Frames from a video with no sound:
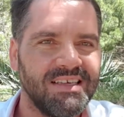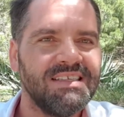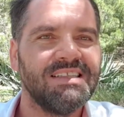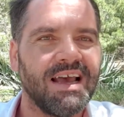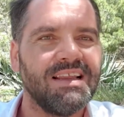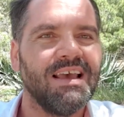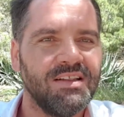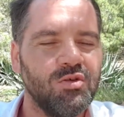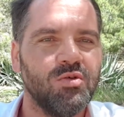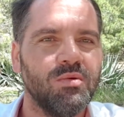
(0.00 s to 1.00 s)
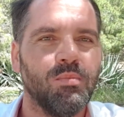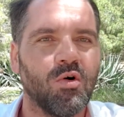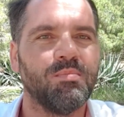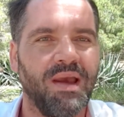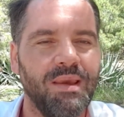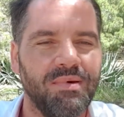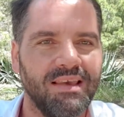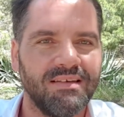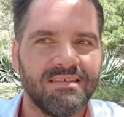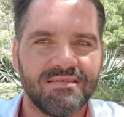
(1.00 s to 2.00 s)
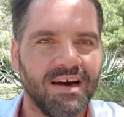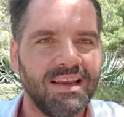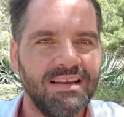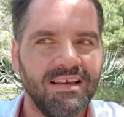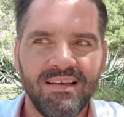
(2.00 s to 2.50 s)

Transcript: Is that a newborn baby, right?